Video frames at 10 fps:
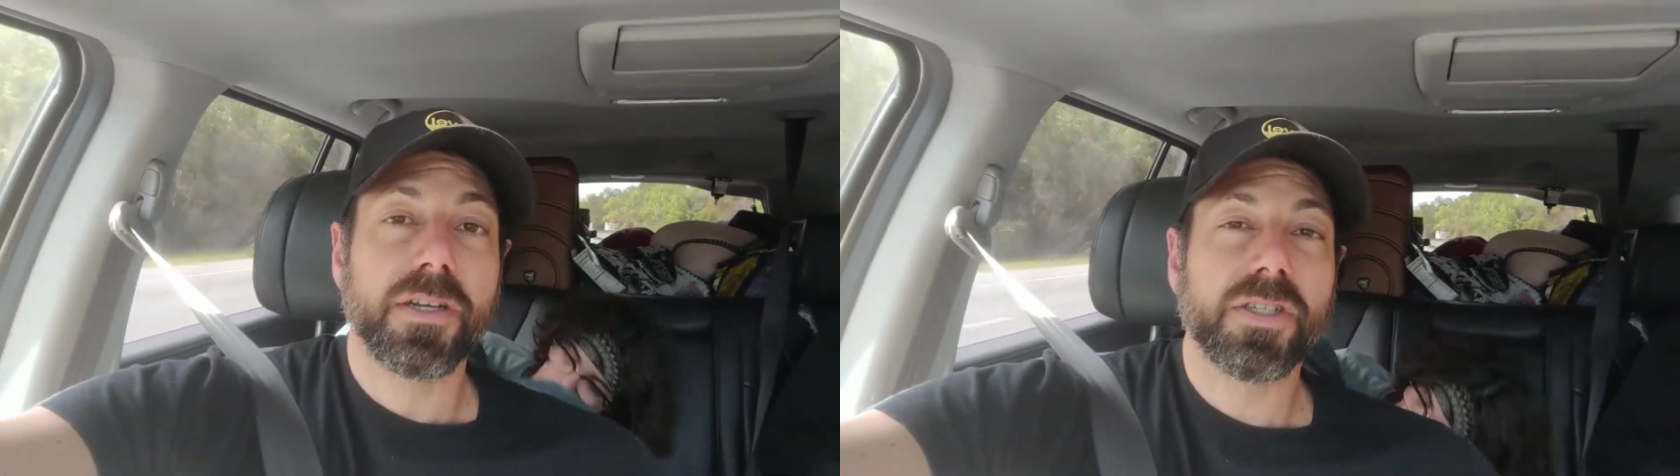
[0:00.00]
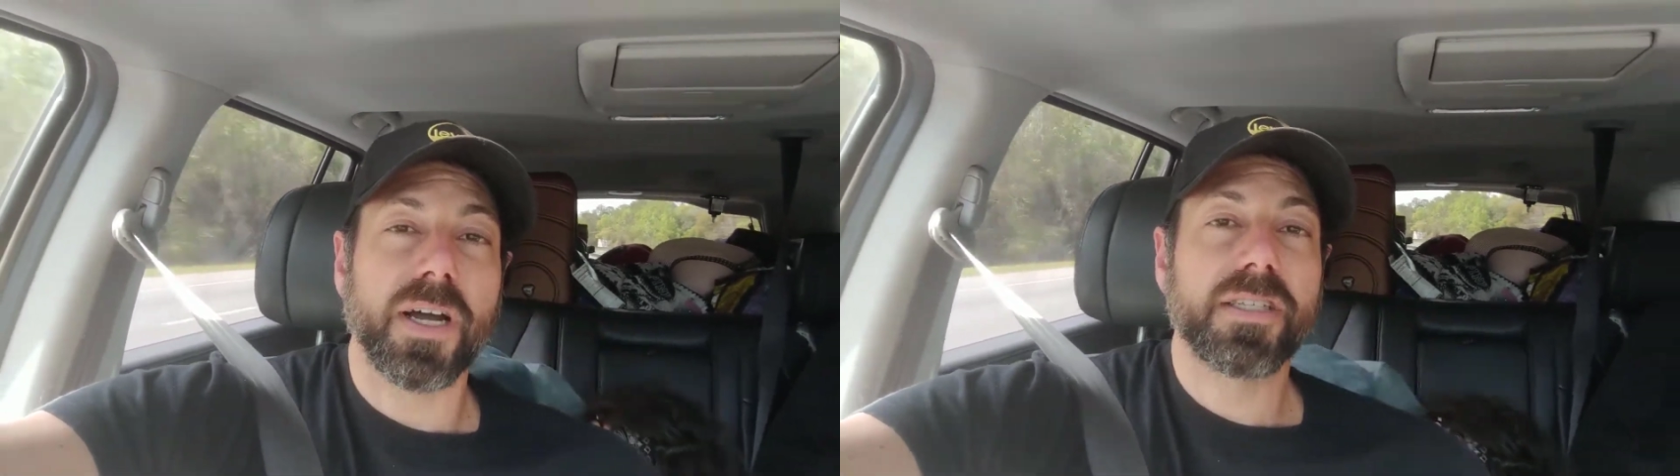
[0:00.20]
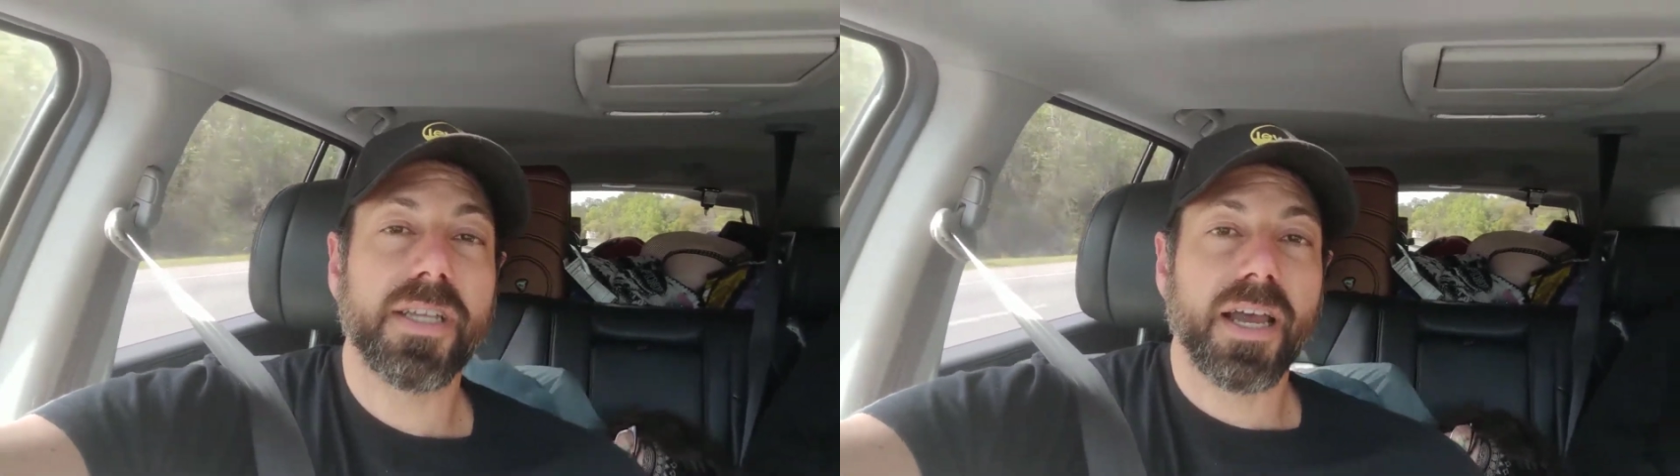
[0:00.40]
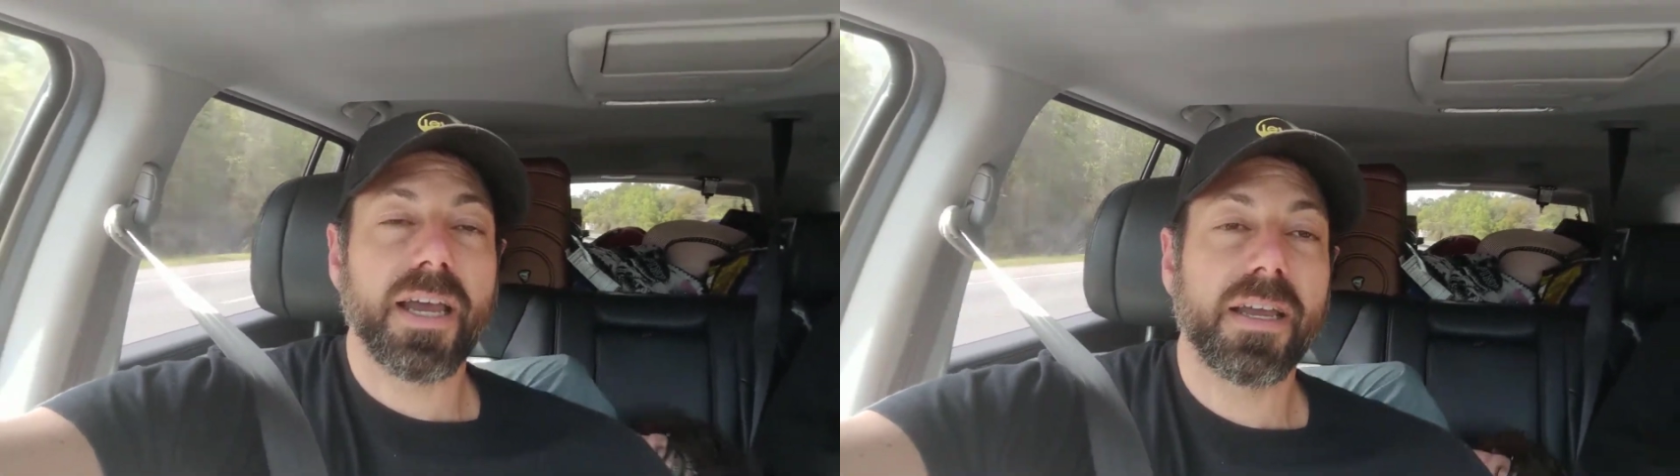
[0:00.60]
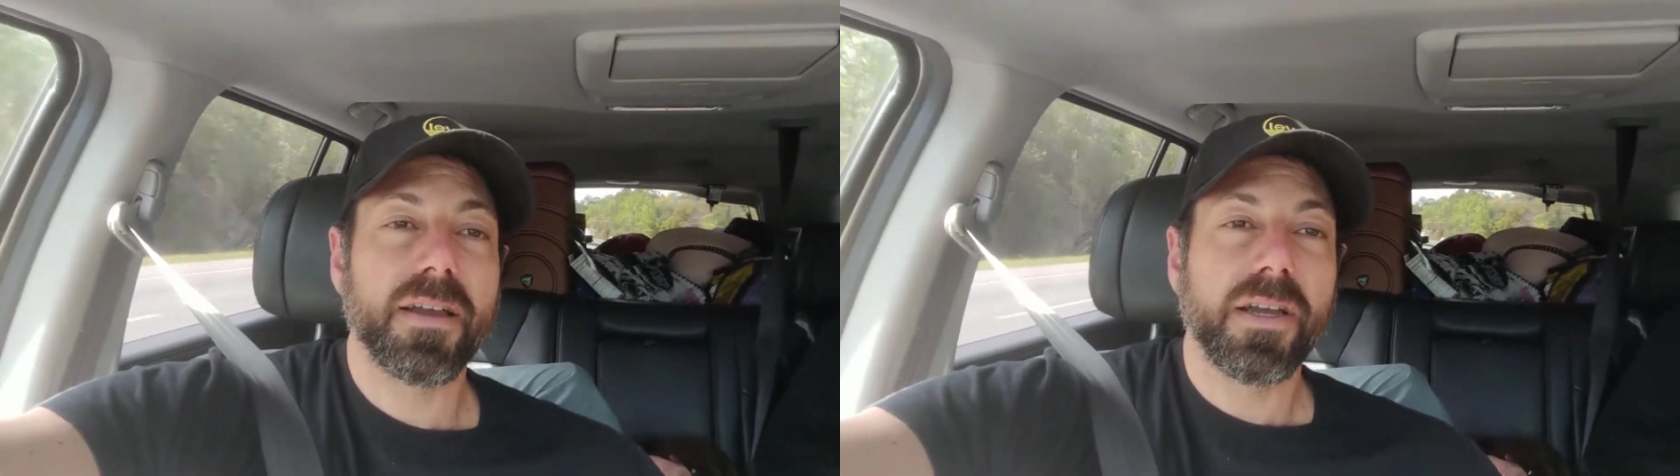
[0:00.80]
so I'd
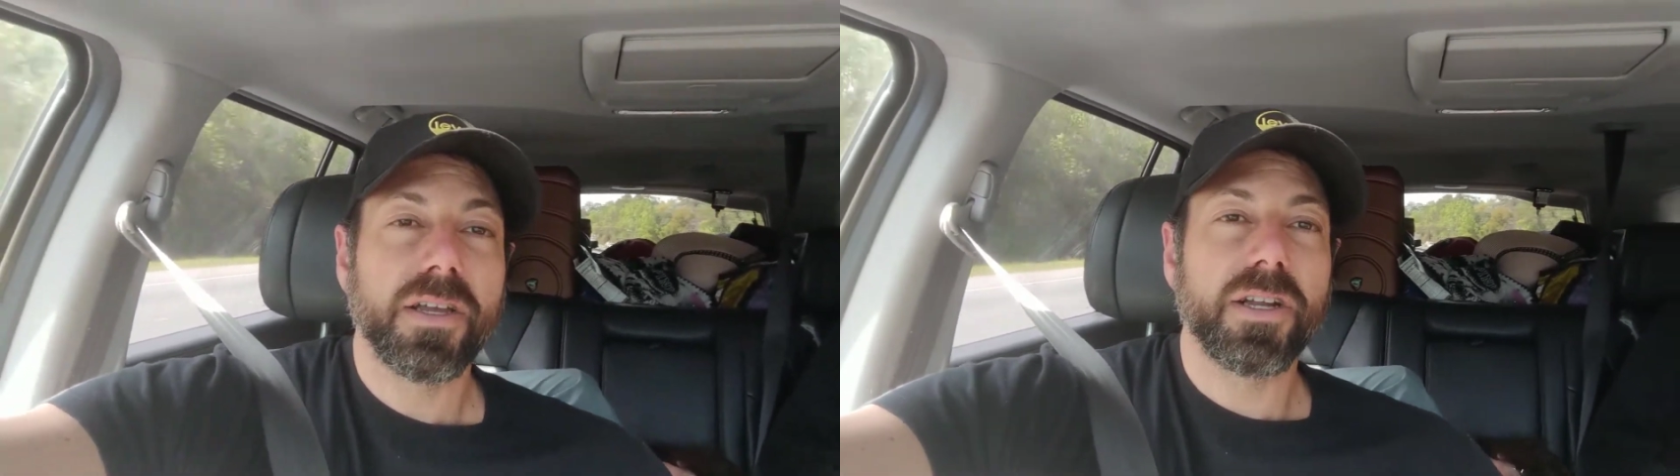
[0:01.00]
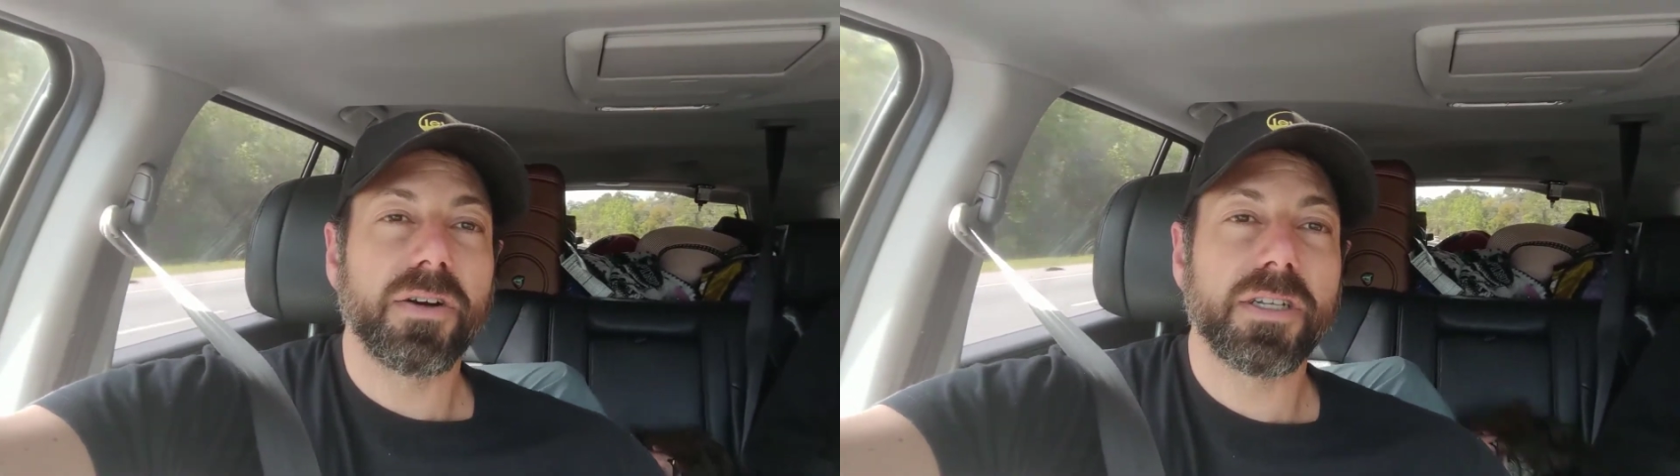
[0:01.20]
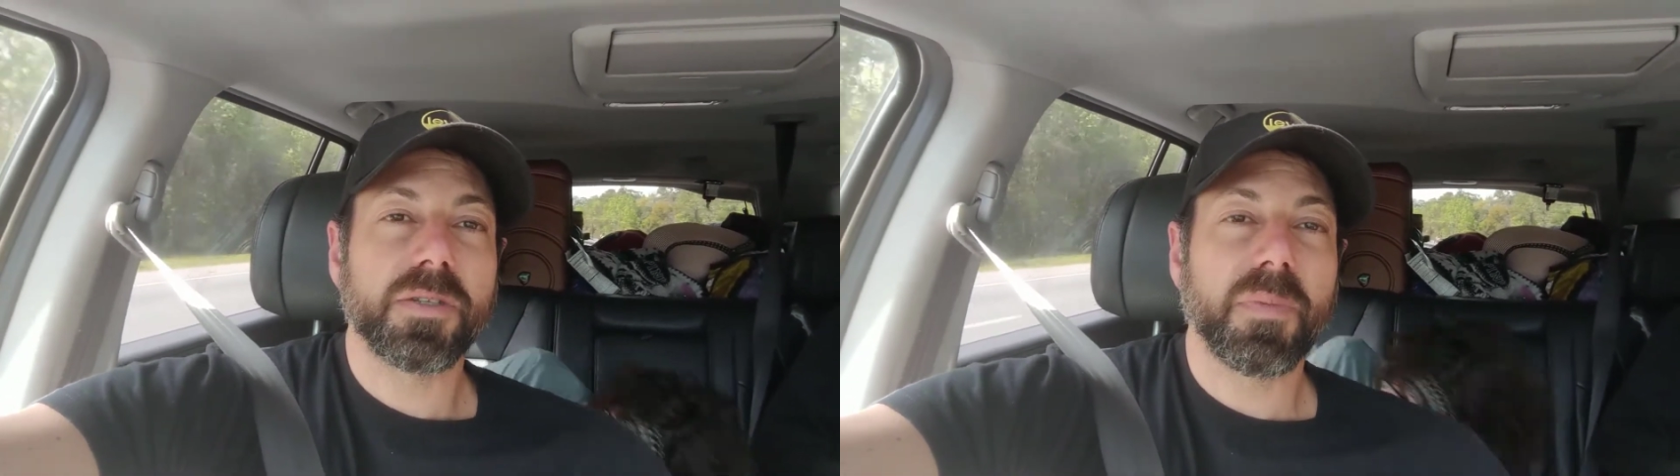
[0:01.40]
say, it's